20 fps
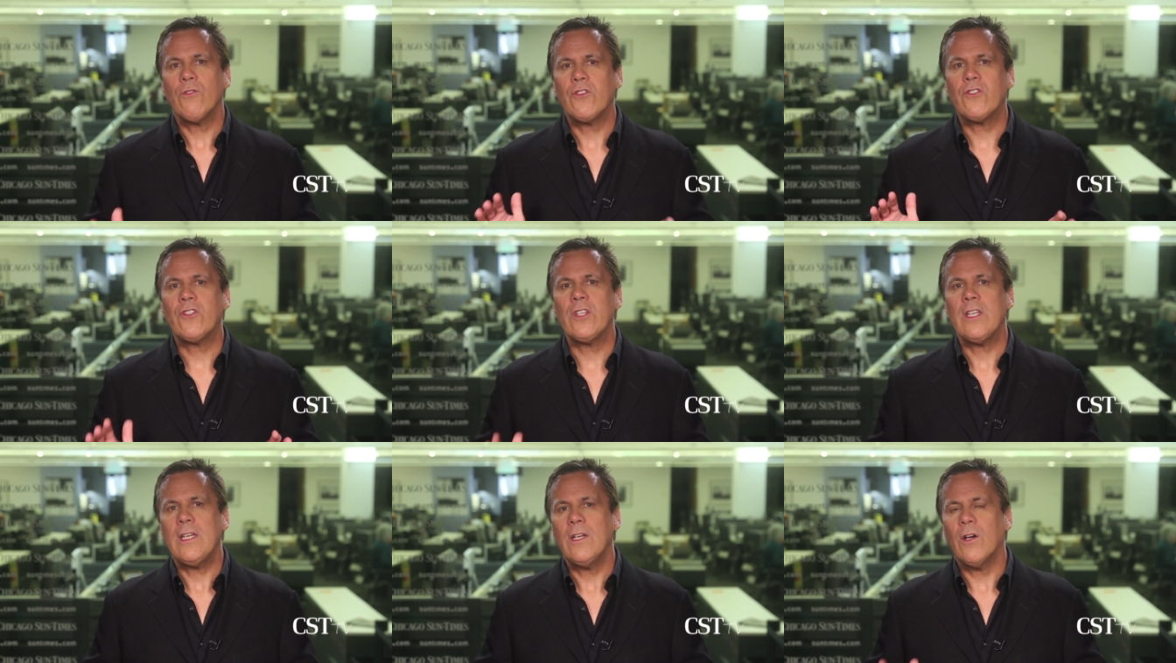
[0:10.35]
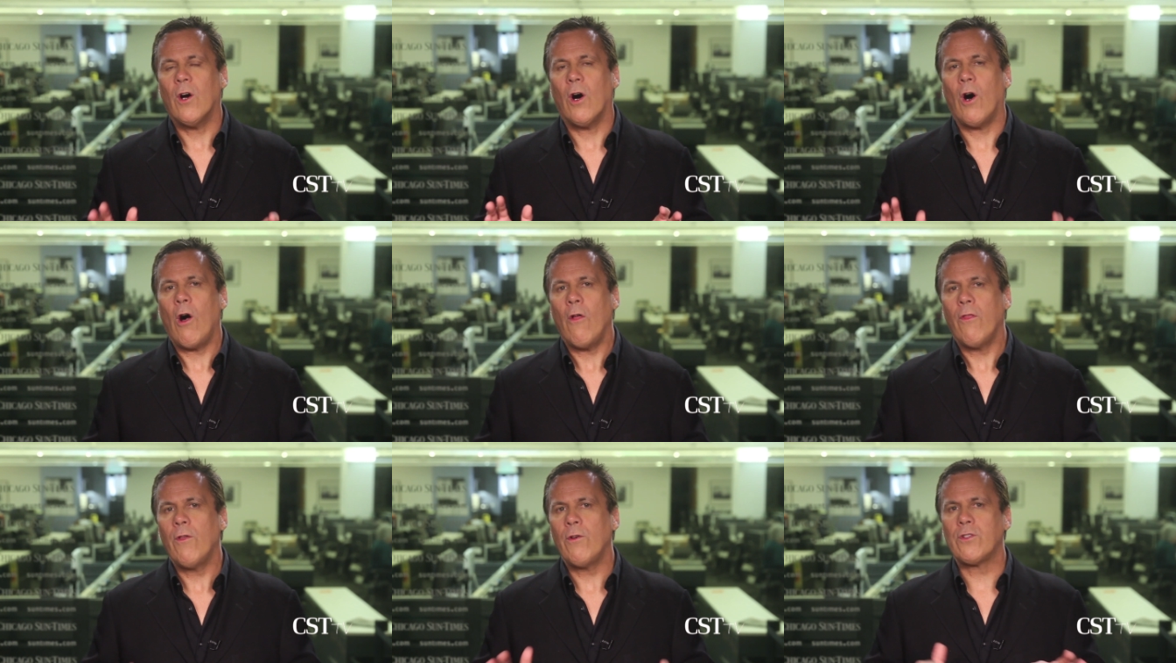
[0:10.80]
see
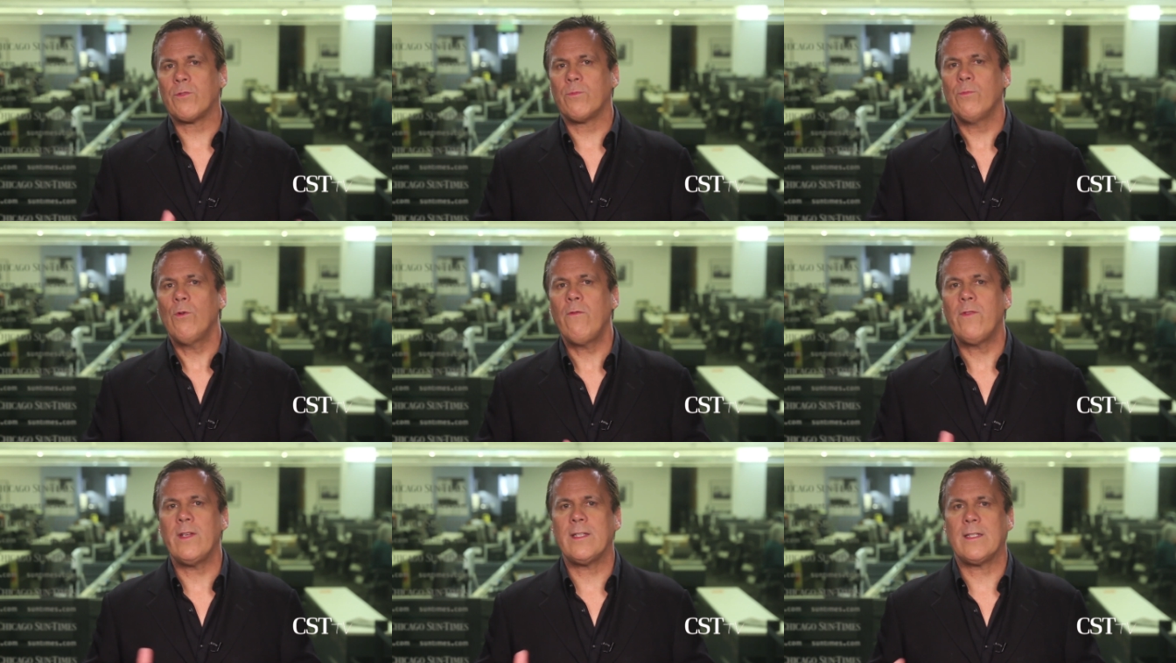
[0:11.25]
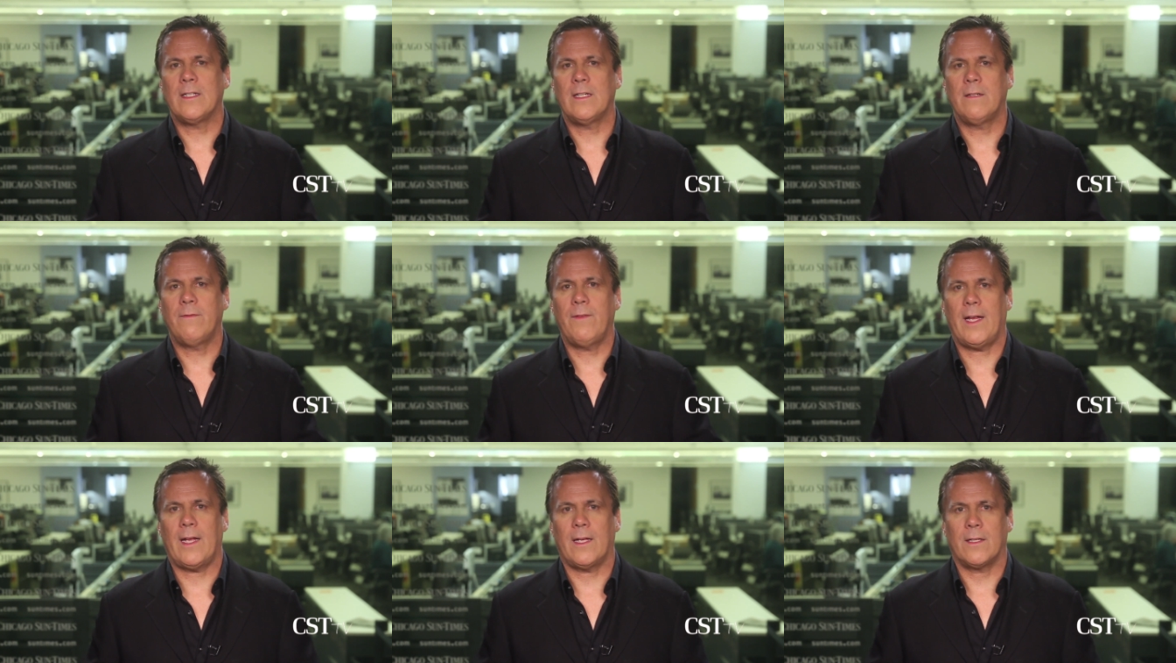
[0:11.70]
all those movies in
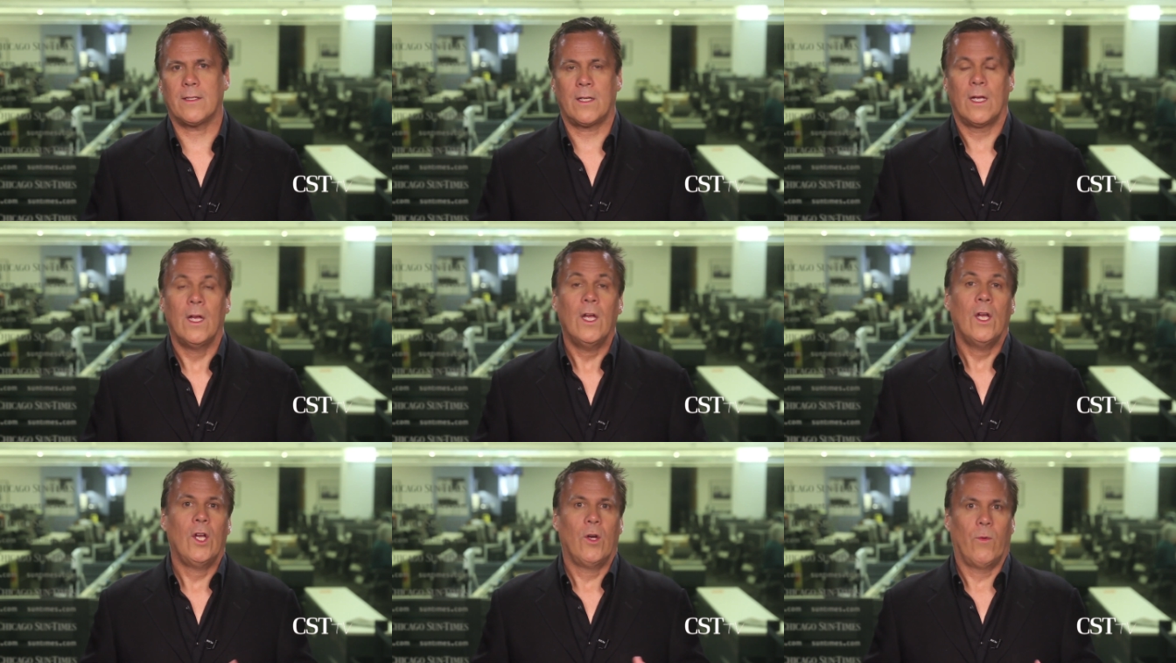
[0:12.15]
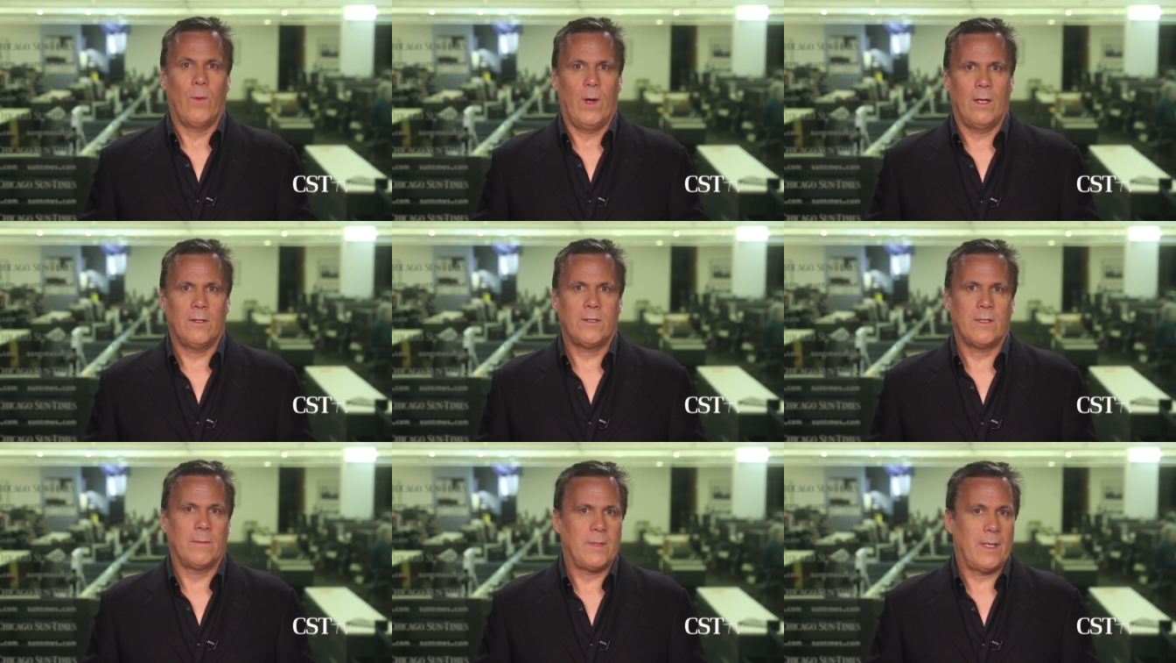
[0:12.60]
advance?
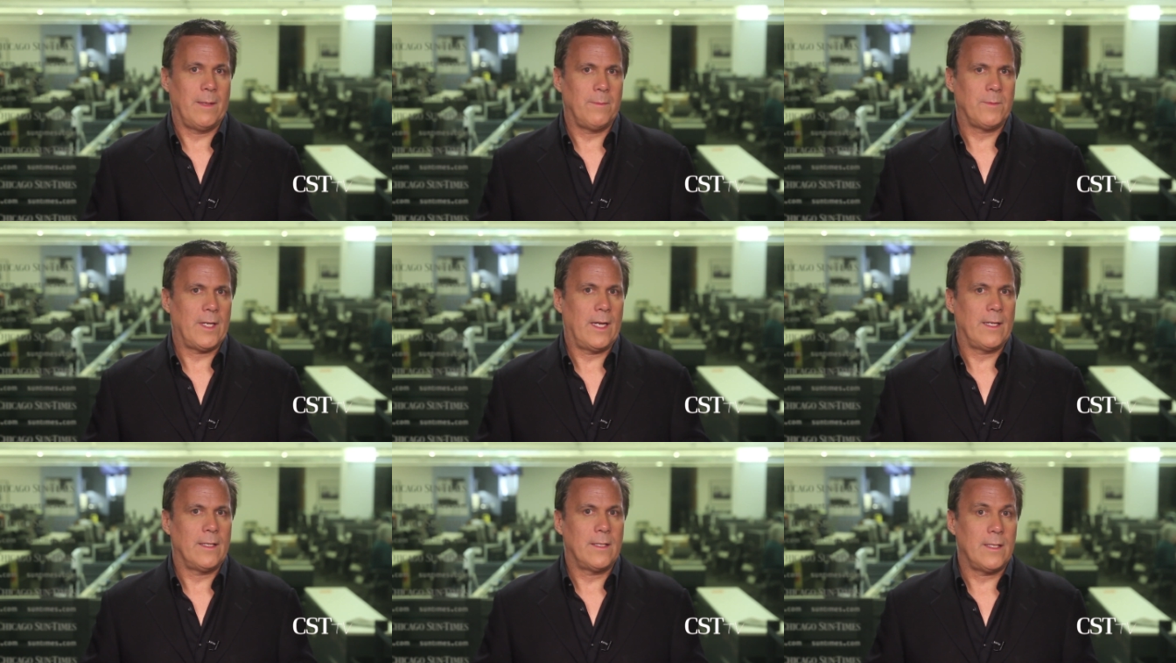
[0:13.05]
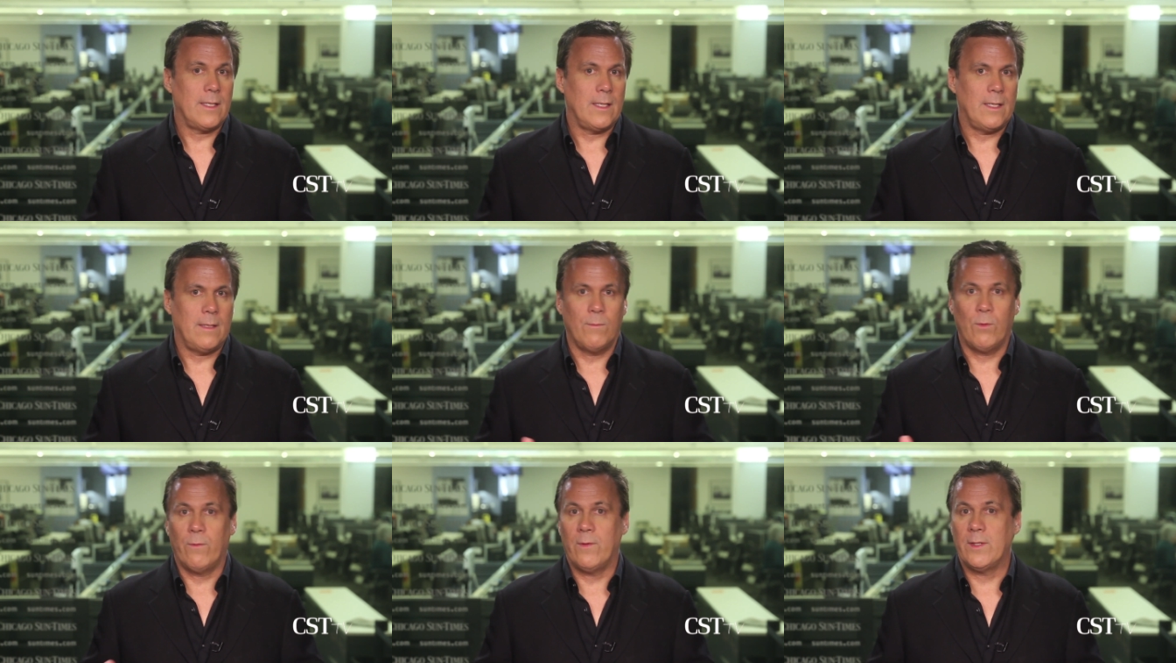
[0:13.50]
Well, sometimes I
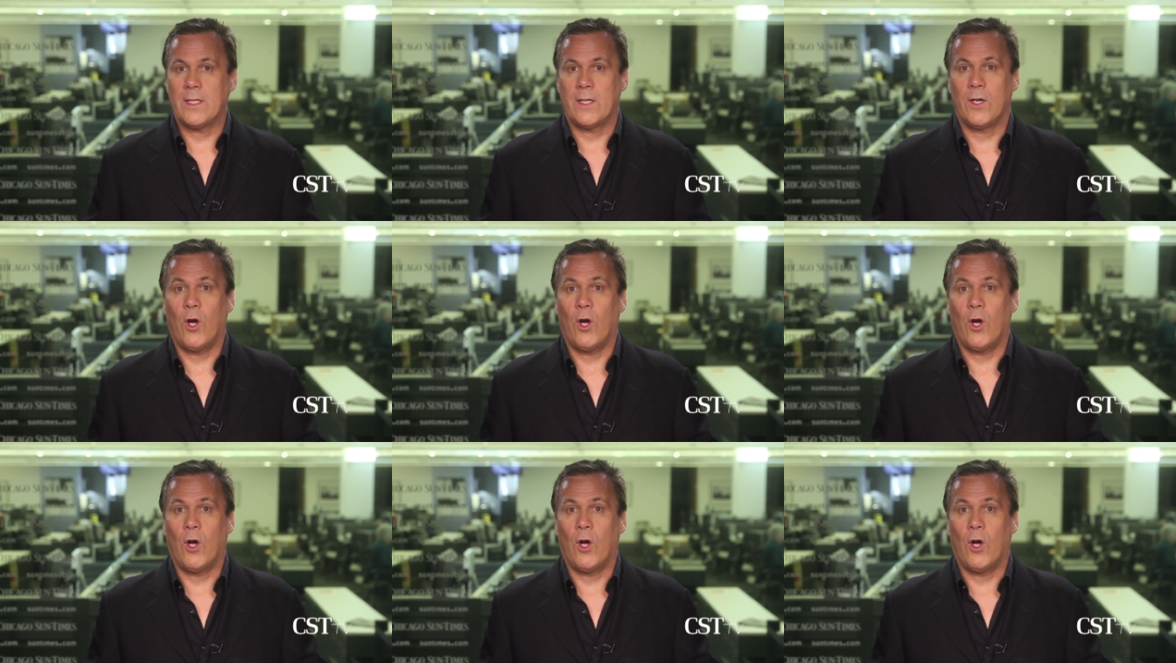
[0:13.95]
see movies at